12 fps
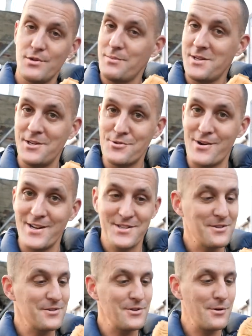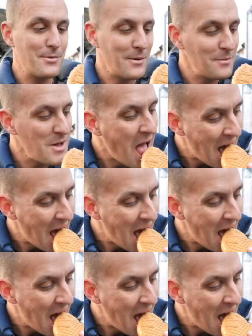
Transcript: sweet potato is great, so it's no problem.